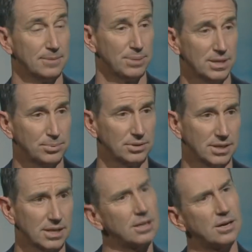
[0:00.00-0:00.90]
people
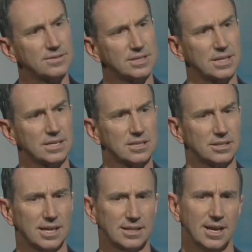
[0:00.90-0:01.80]
in our lives and things
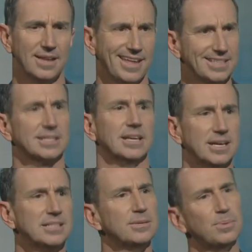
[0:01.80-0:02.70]
like that. That's the
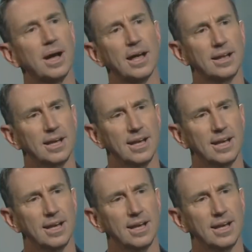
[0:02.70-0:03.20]
easy part.